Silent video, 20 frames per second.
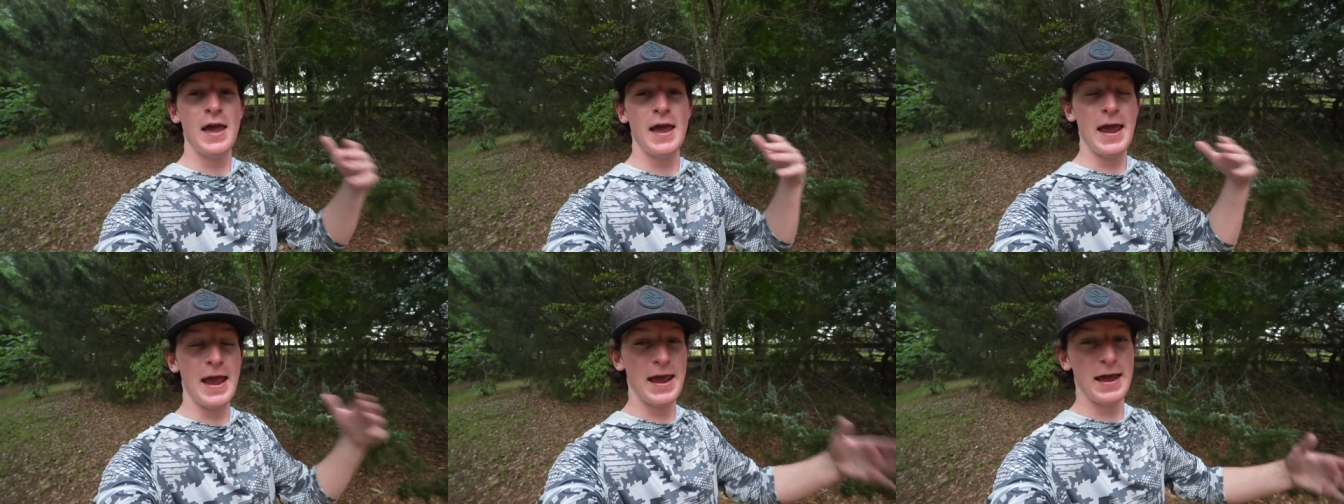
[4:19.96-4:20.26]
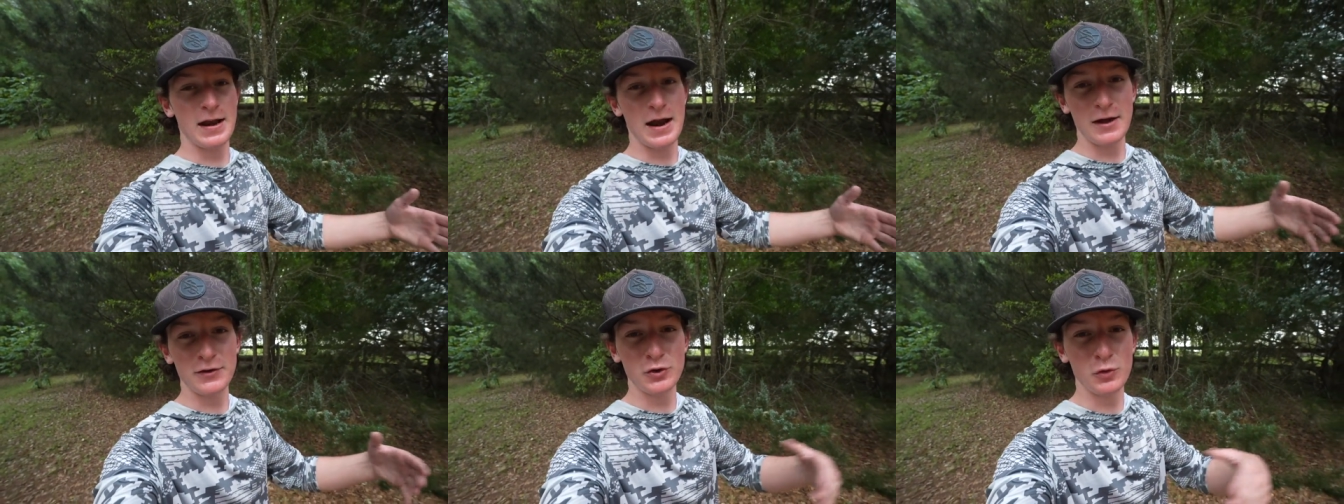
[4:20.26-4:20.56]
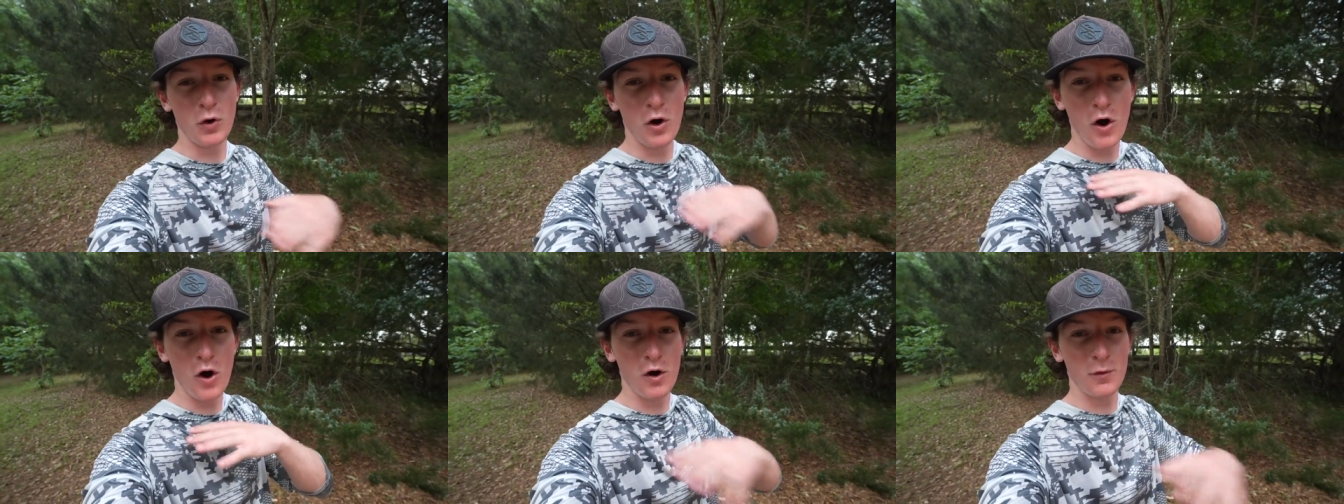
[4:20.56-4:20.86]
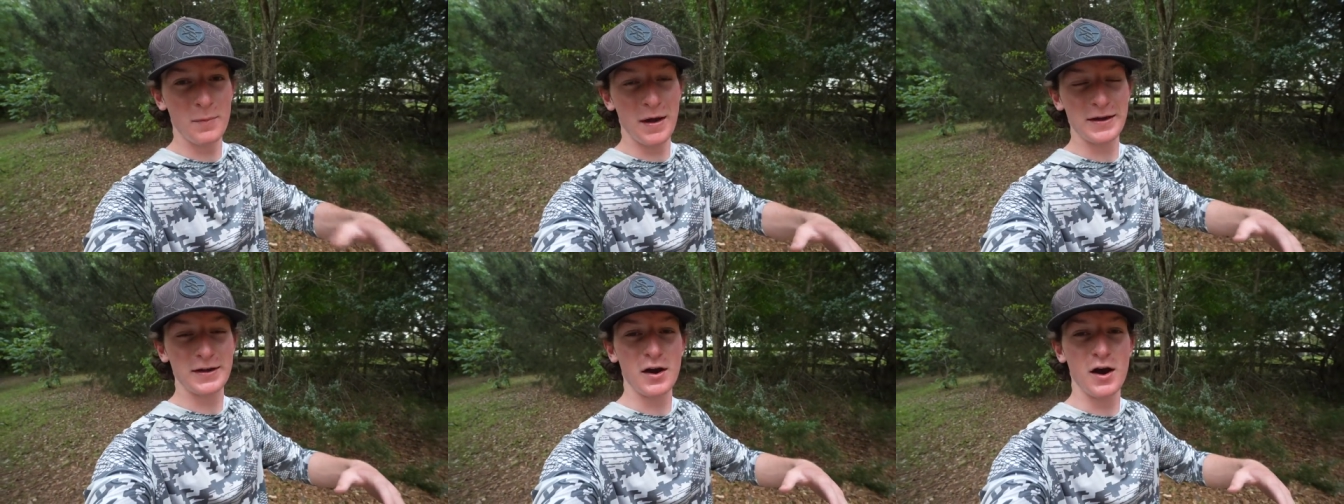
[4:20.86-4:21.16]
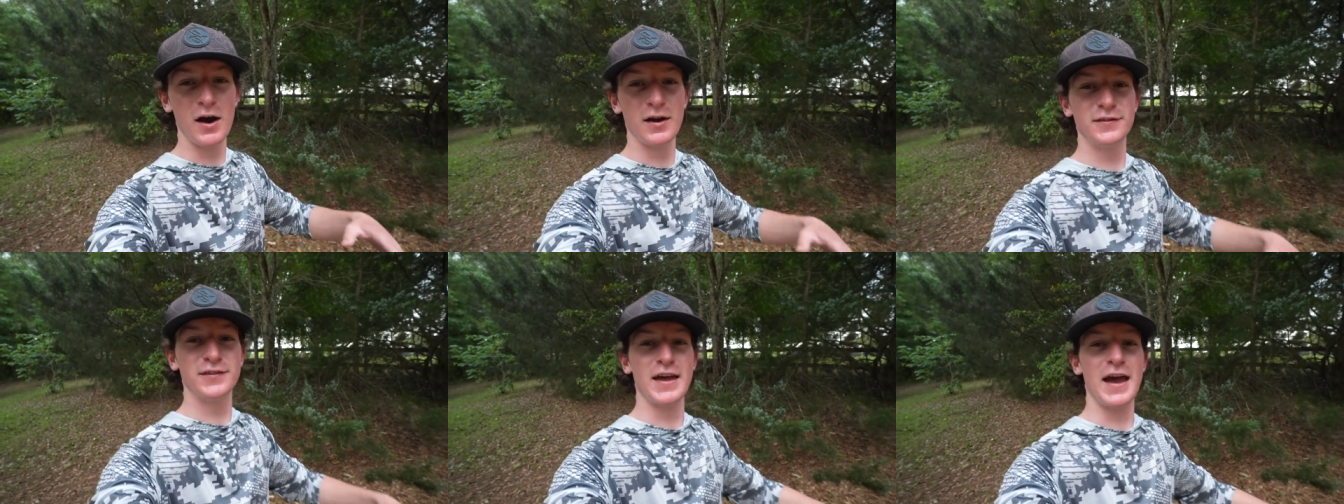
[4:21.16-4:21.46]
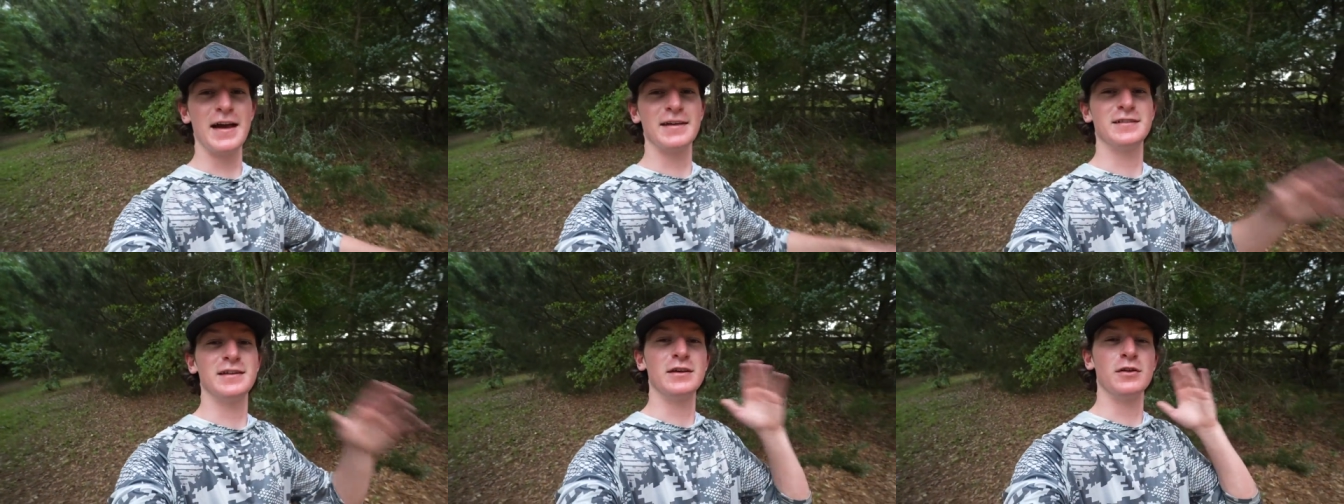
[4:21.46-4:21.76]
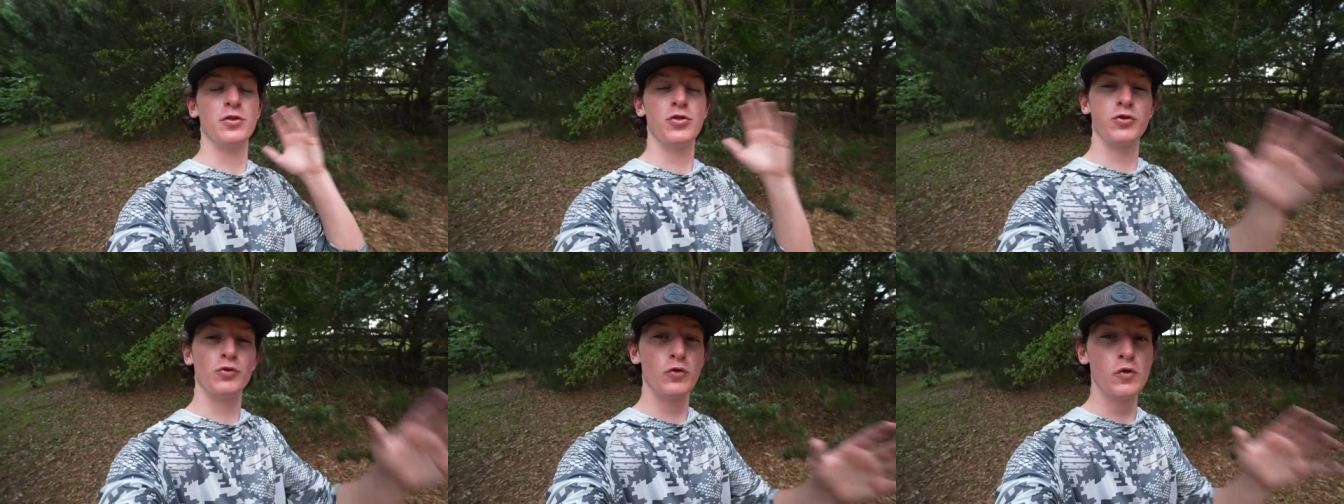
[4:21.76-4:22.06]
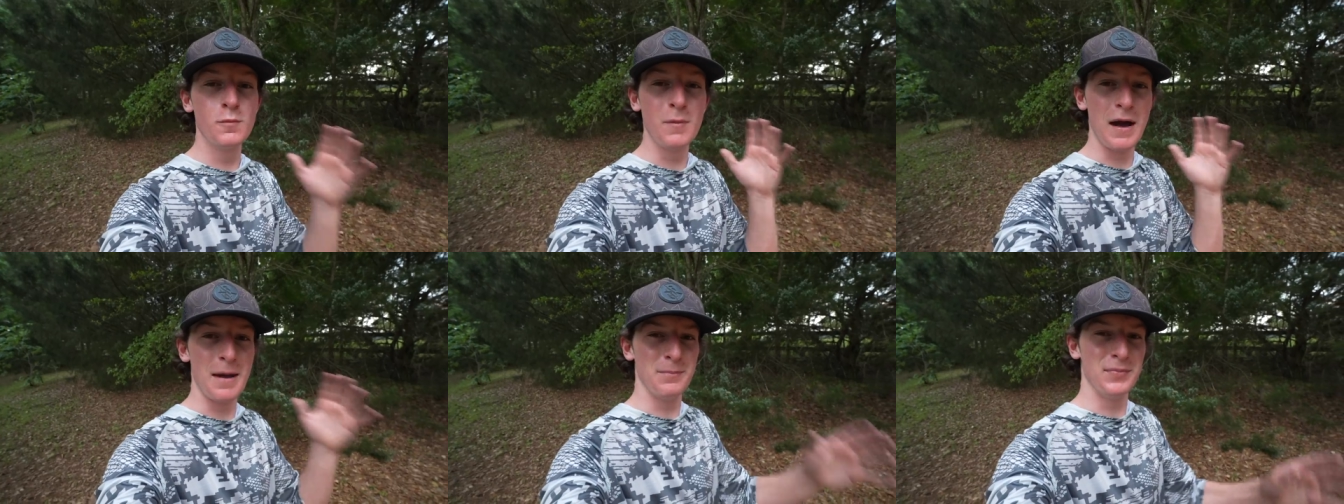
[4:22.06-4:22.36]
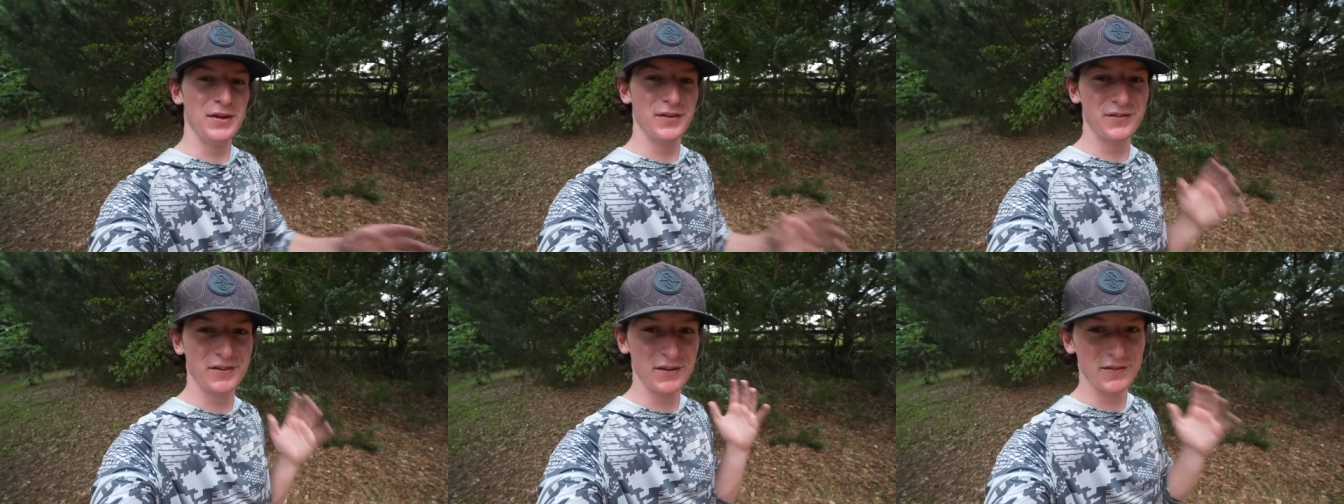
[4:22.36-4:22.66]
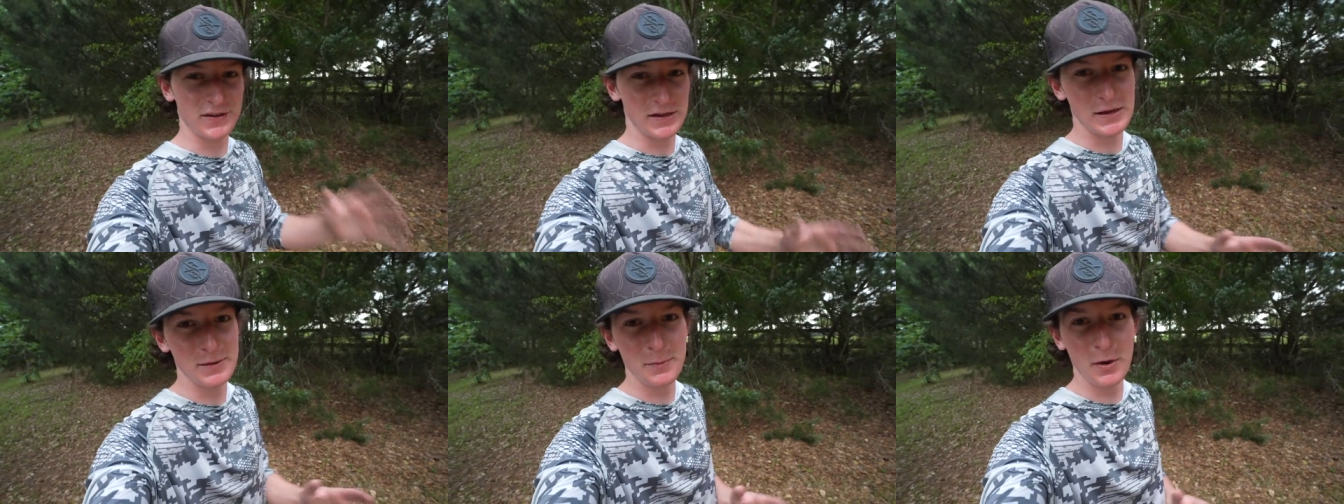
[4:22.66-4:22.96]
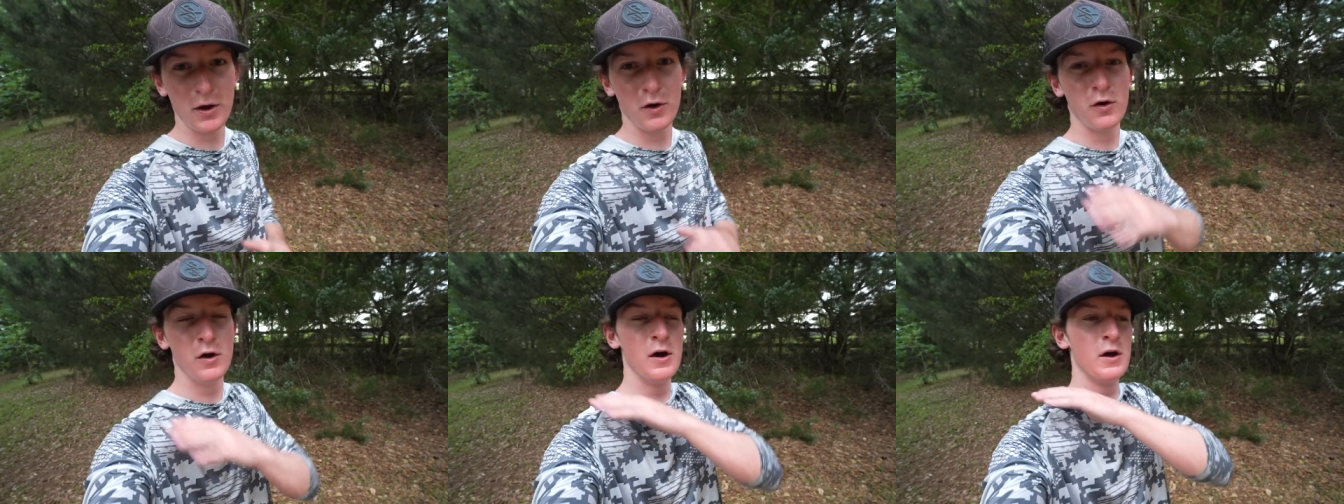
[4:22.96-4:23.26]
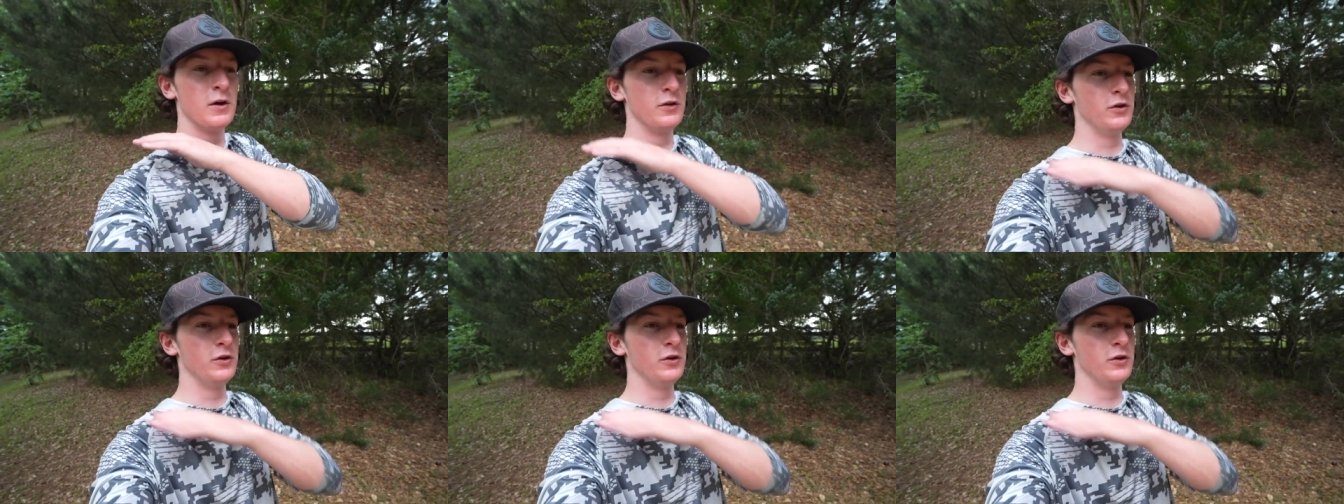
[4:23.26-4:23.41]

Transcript: And I do all my contacting through my business email.